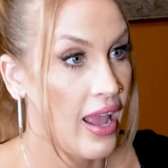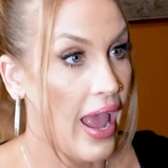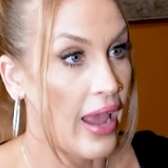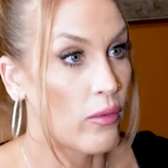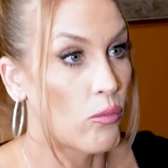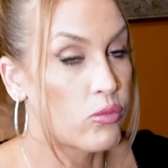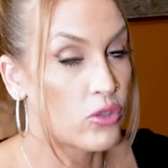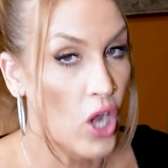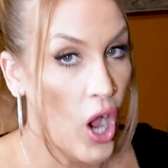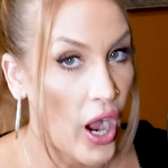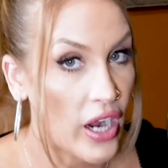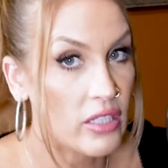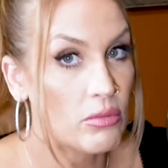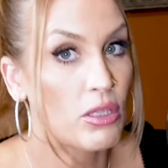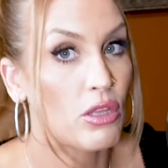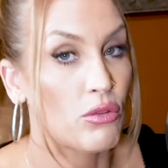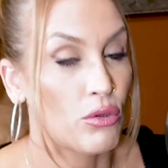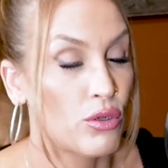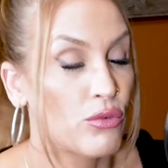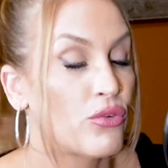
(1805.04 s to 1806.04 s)
and talked
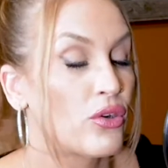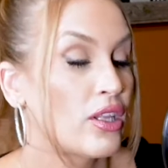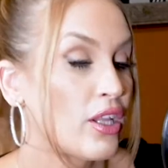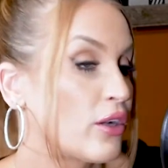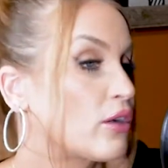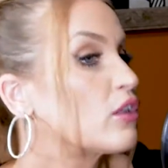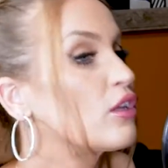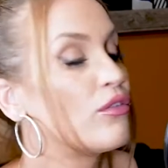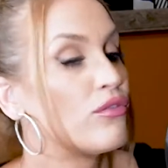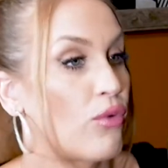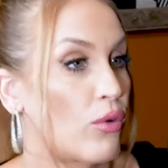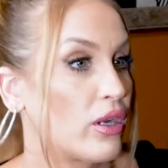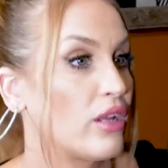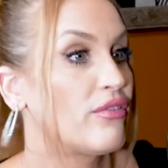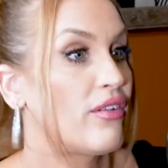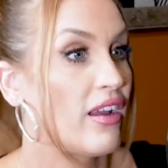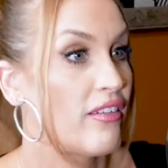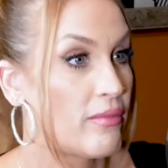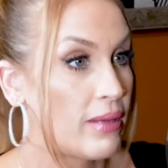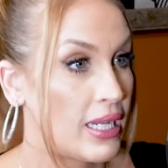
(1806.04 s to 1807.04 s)
me through for literally
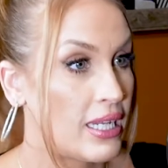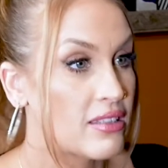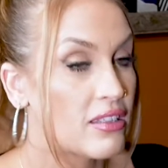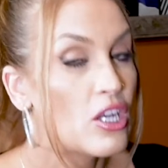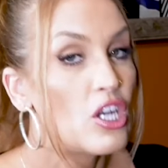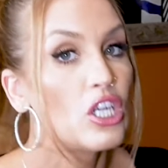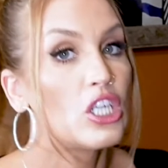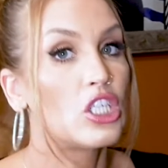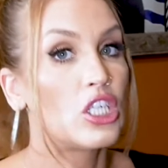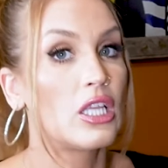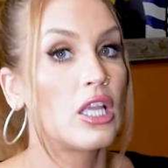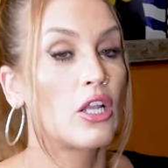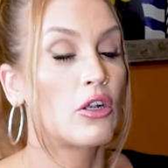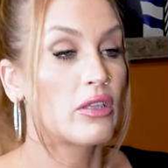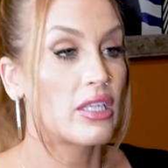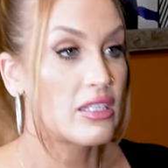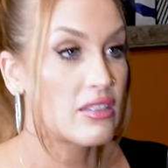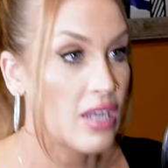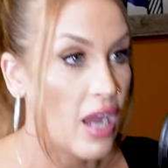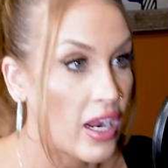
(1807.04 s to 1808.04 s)
45 minutes. She
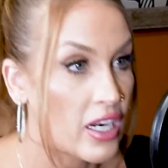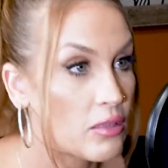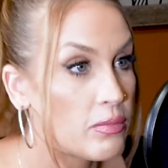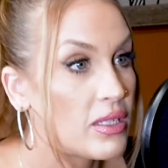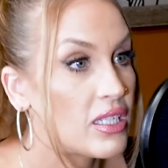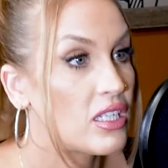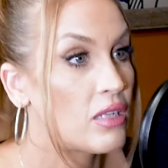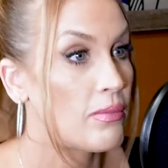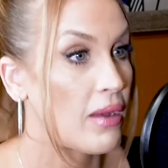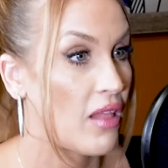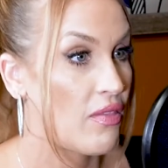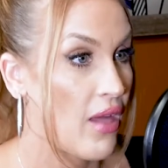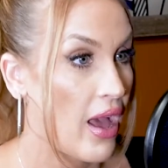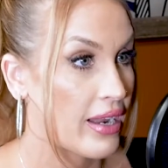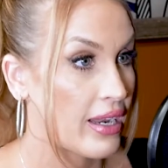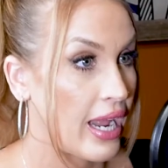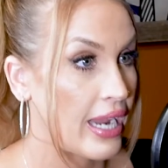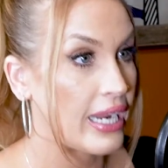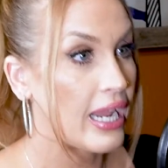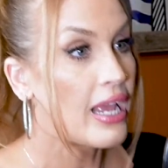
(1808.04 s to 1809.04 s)
literally tucked me into bed
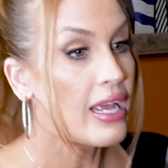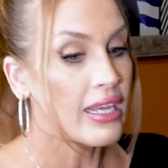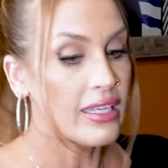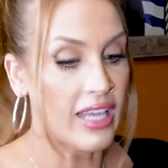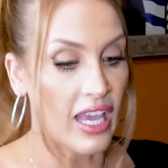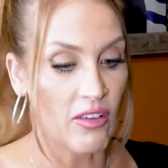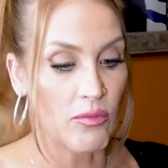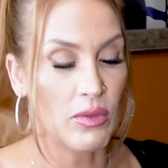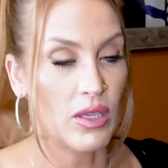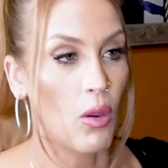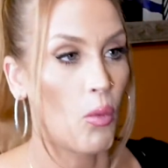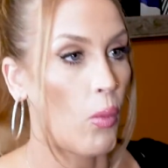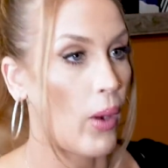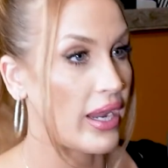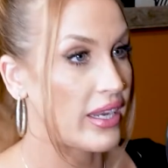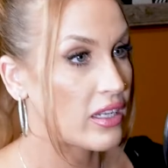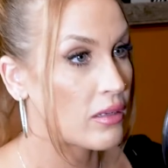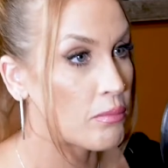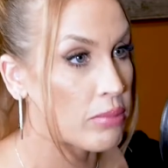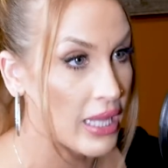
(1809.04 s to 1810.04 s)
that night, gave me a
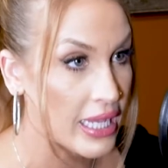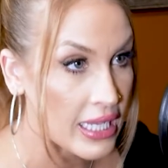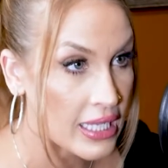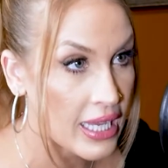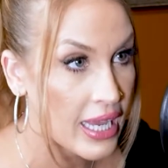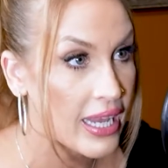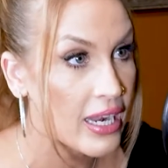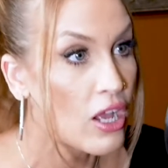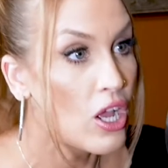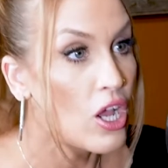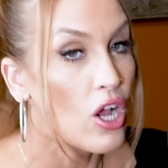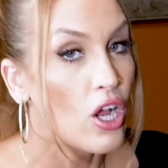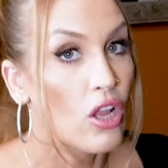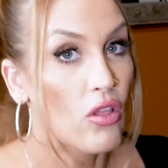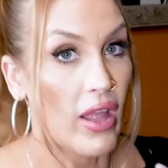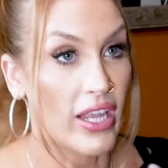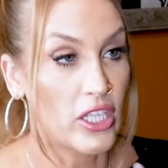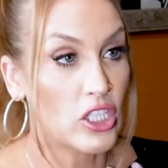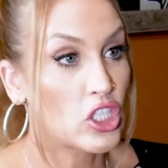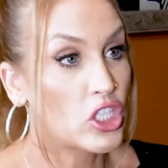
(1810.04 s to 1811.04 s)
weighted blanket.
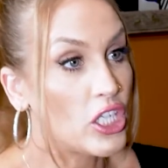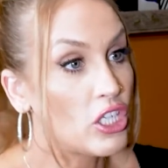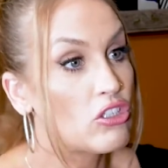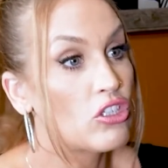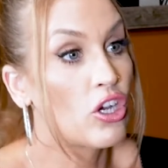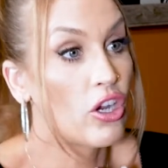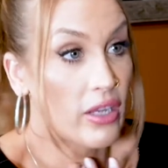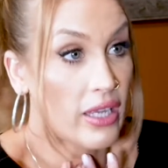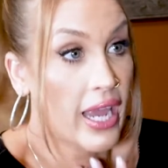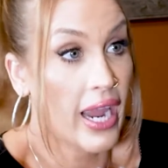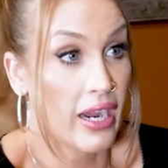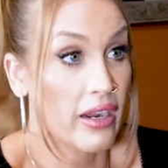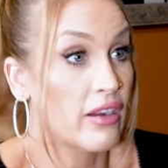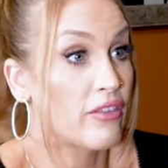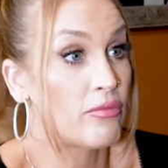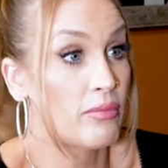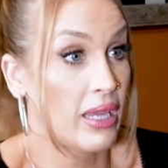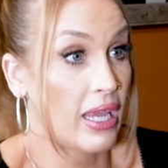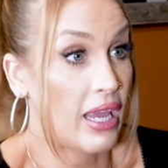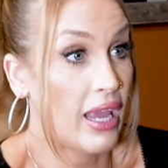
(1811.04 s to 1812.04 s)
Like she took care
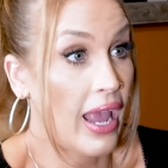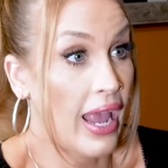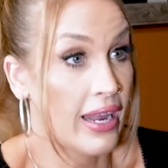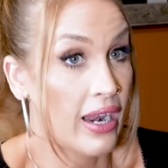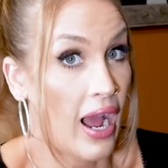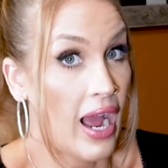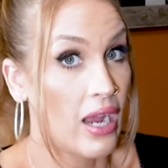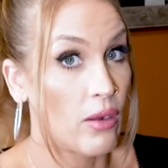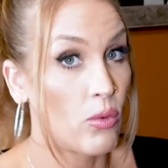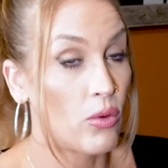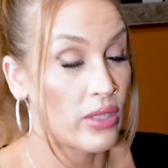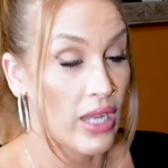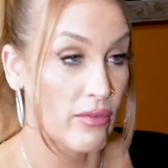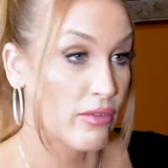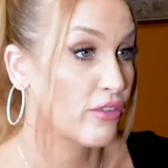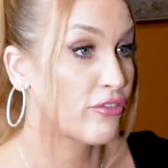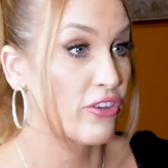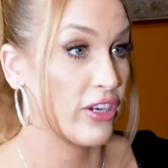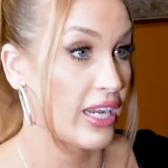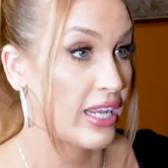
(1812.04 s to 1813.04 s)
of me and I will
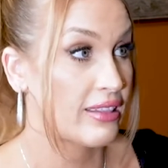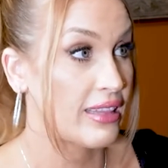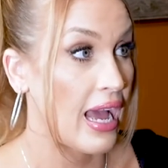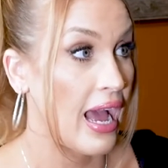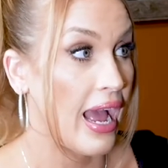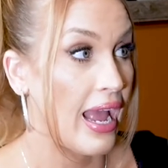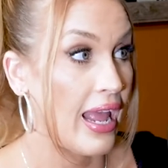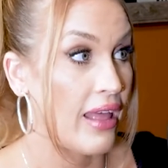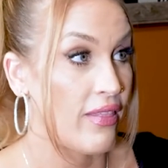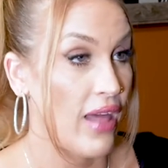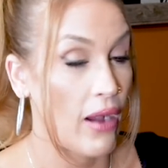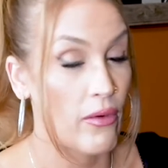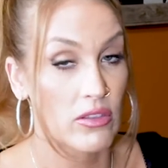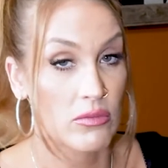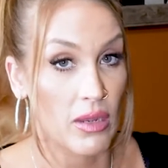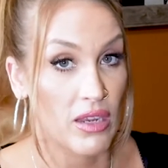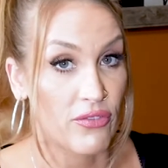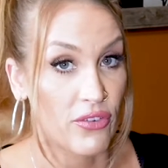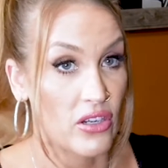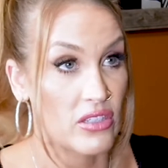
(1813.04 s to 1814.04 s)
never forget that. And that was
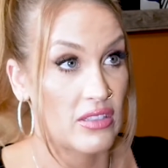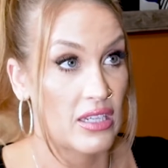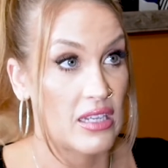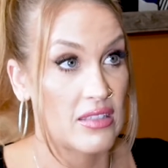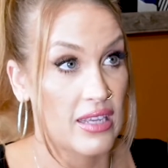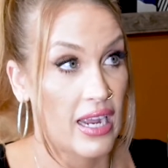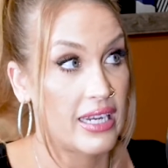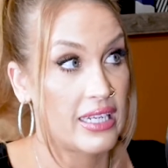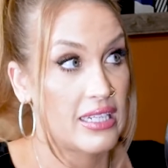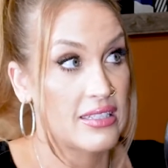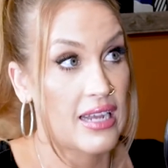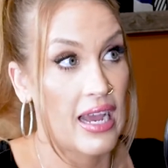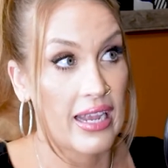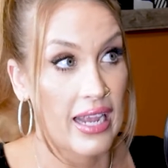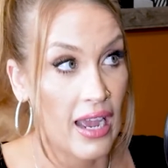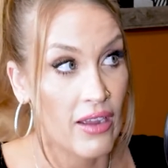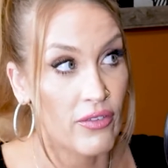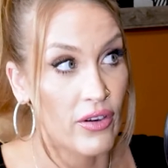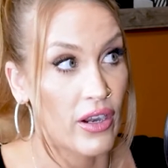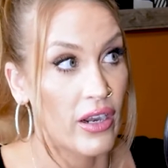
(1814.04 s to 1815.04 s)
my first anxiety attack
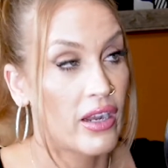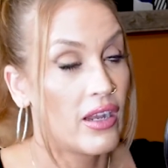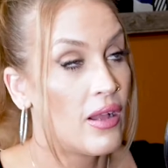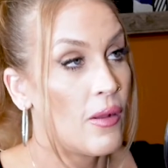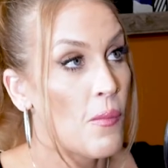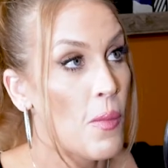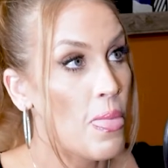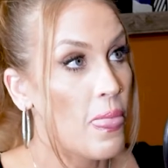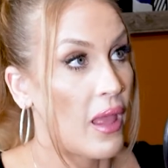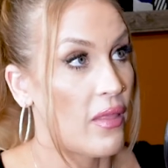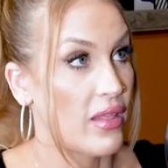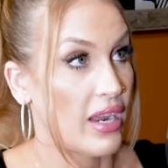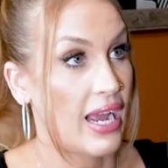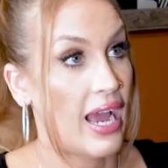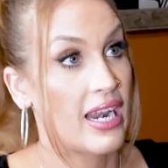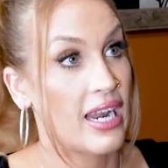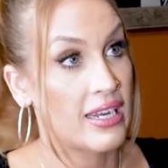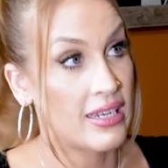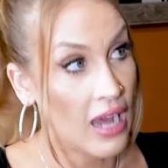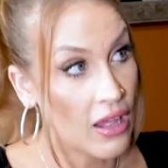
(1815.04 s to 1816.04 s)
ever. And then I
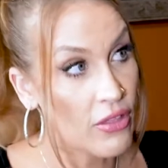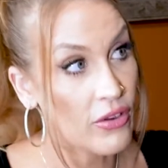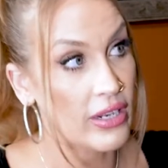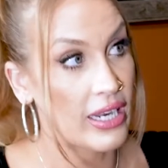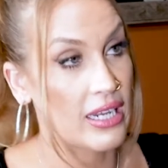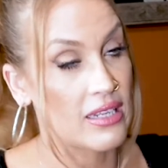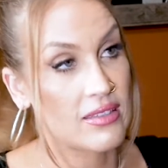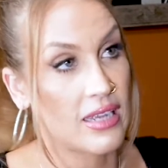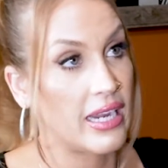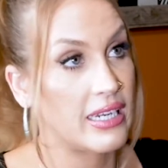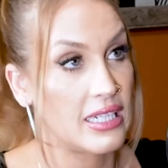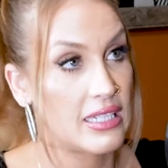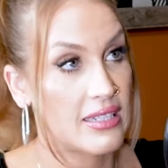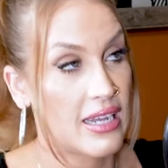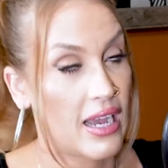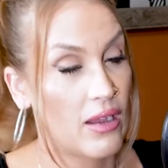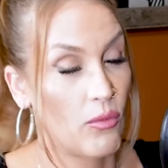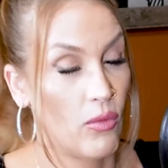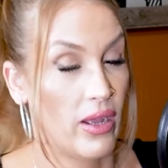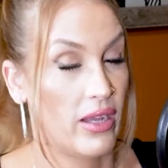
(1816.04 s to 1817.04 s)
had another anxiety
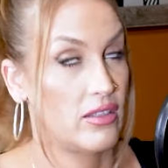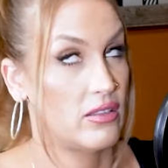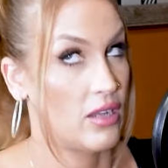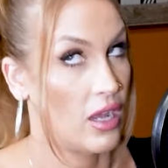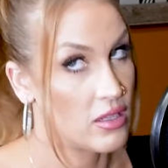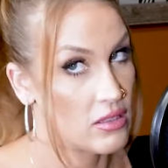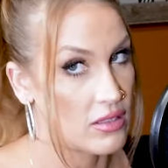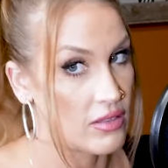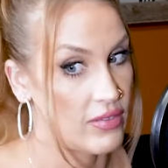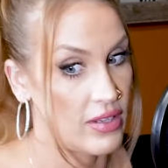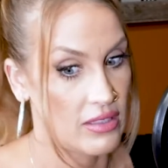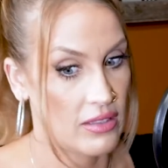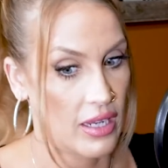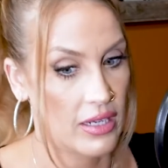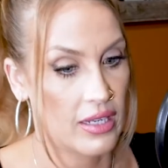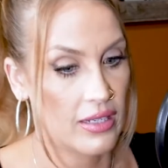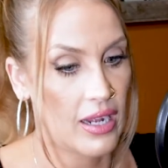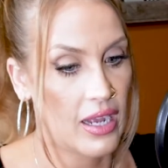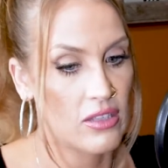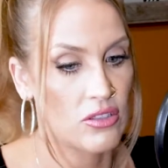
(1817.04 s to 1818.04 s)
attack, tons of
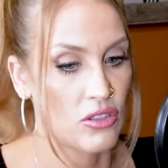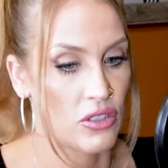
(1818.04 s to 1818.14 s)
anxiety attacks